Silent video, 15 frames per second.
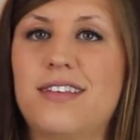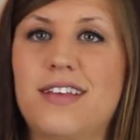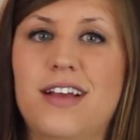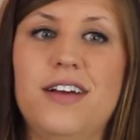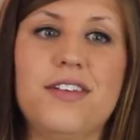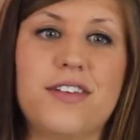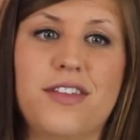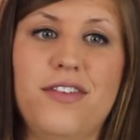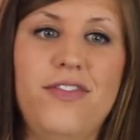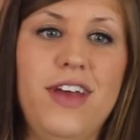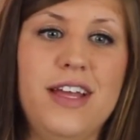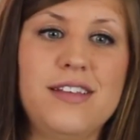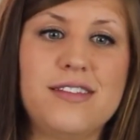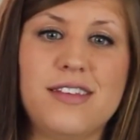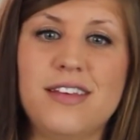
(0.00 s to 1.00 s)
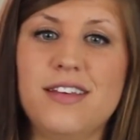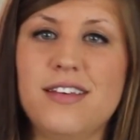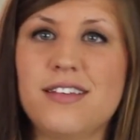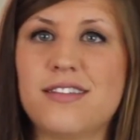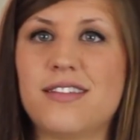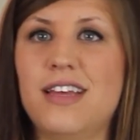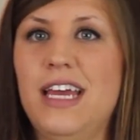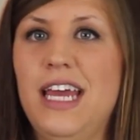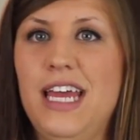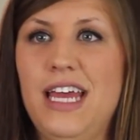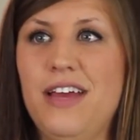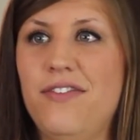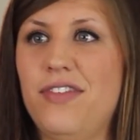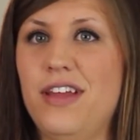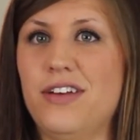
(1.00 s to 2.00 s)
color the fence is,
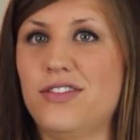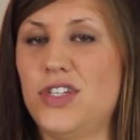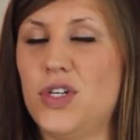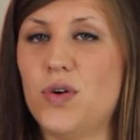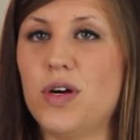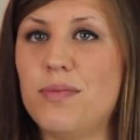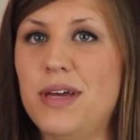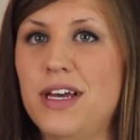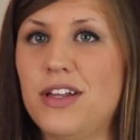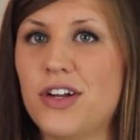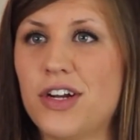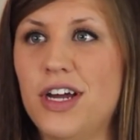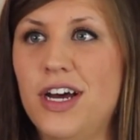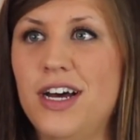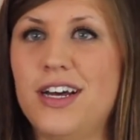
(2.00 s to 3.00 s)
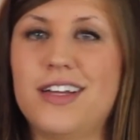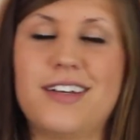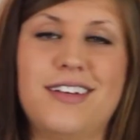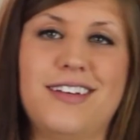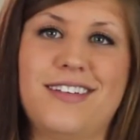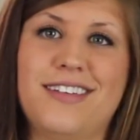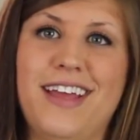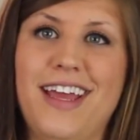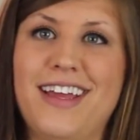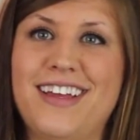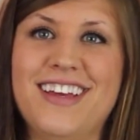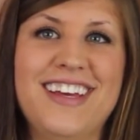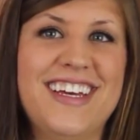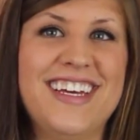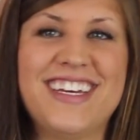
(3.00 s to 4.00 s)
if there's a doorbell or not. Like,
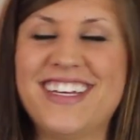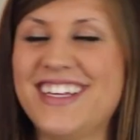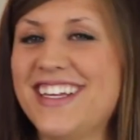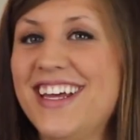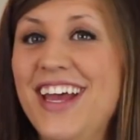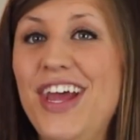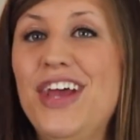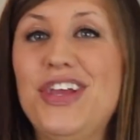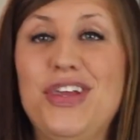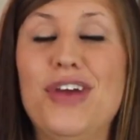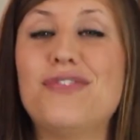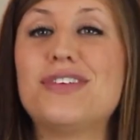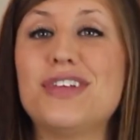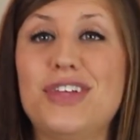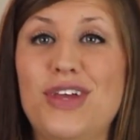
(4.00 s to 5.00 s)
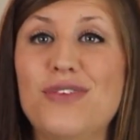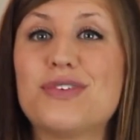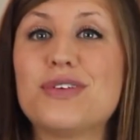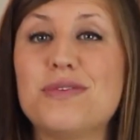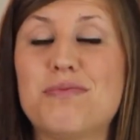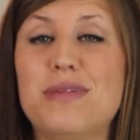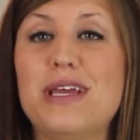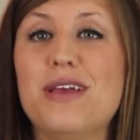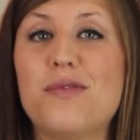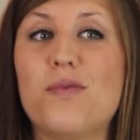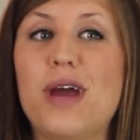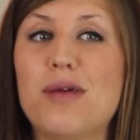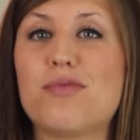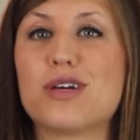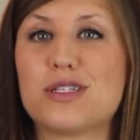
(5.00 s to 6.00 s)
you have to be
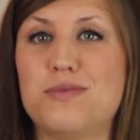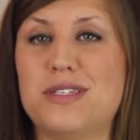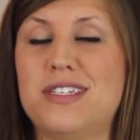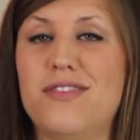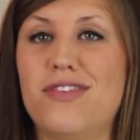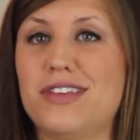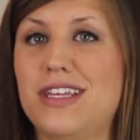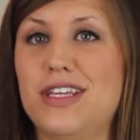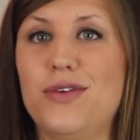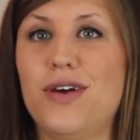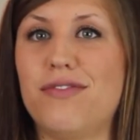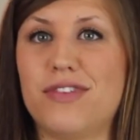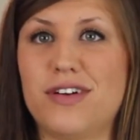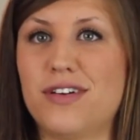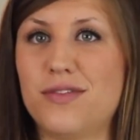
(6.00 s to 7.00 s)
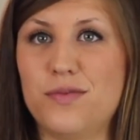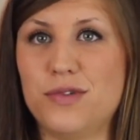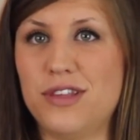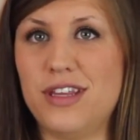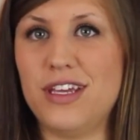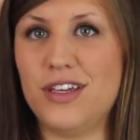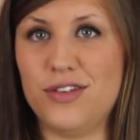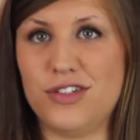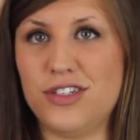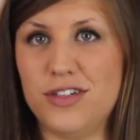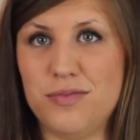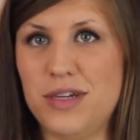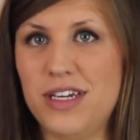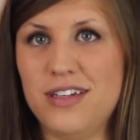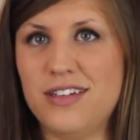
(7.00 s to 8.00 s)
way more specific than you ever would think you
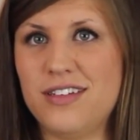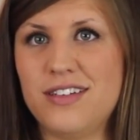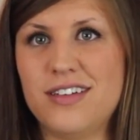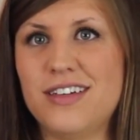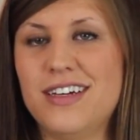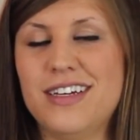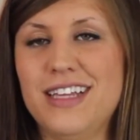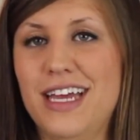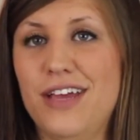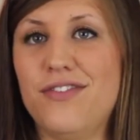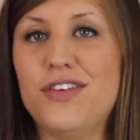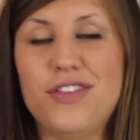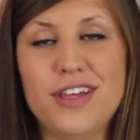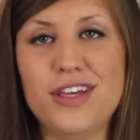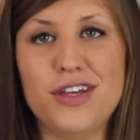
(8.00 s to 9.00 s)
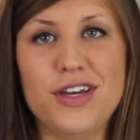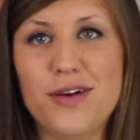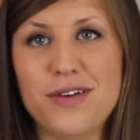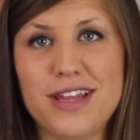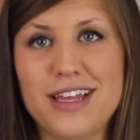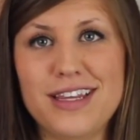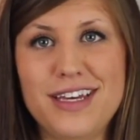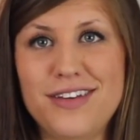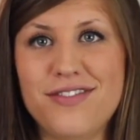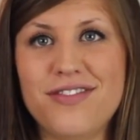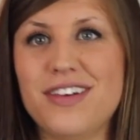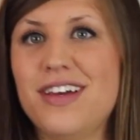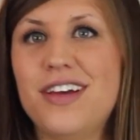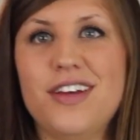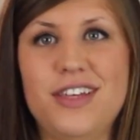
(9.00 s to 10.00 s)
should be. Like, if you think you know where they live,
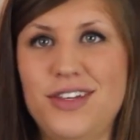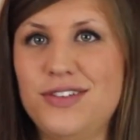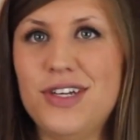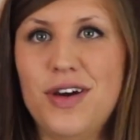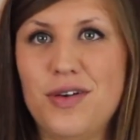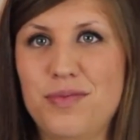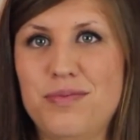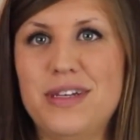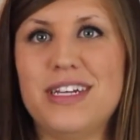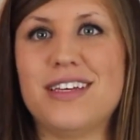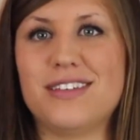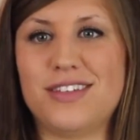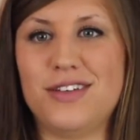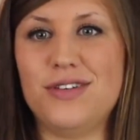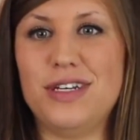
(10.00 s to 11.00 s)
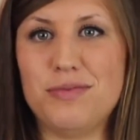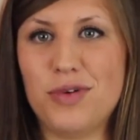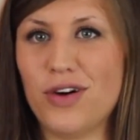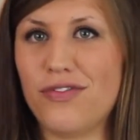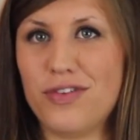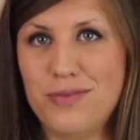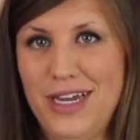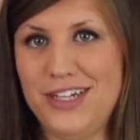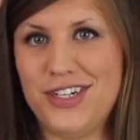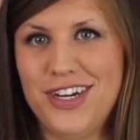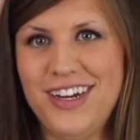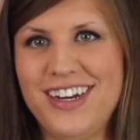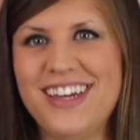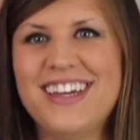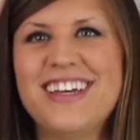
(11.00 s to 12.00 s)
you don't, because you need more
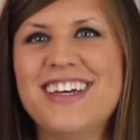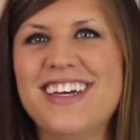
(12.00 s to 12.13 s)
information.